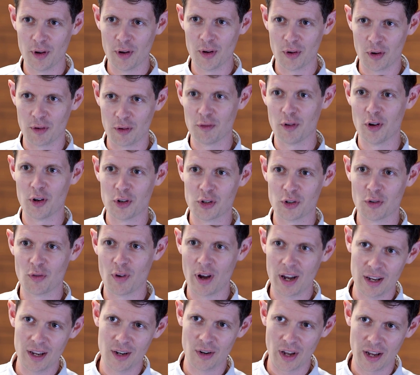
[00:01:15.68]
conversion
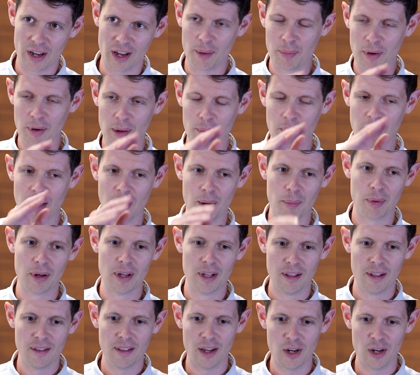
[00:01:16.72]
rate, you're getting up and up and up,
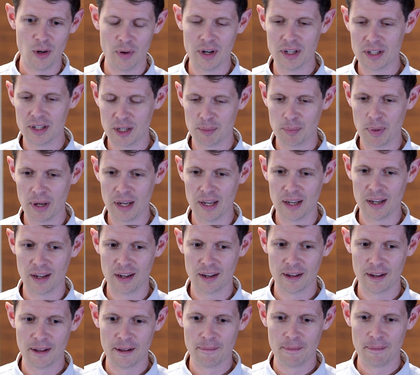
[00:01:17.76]
and you reach this
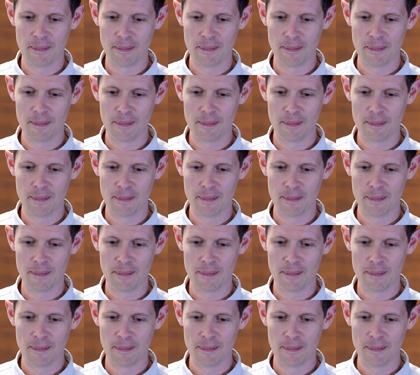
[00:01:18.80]
peak